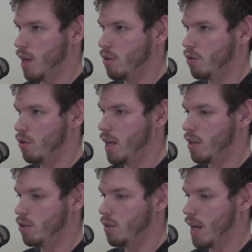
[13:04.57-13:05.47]
and you
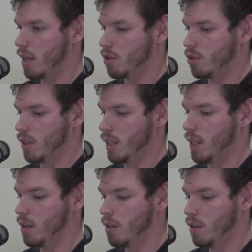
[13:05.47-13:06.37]
get to
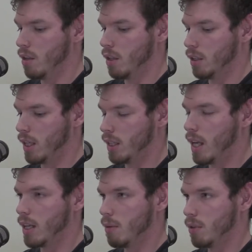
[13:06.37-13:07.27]
actually let
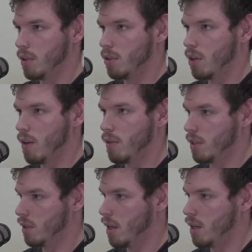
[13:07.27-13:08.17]
that come to the
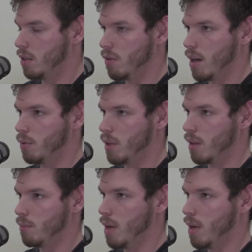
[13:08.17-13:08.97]
surface and let it interact with other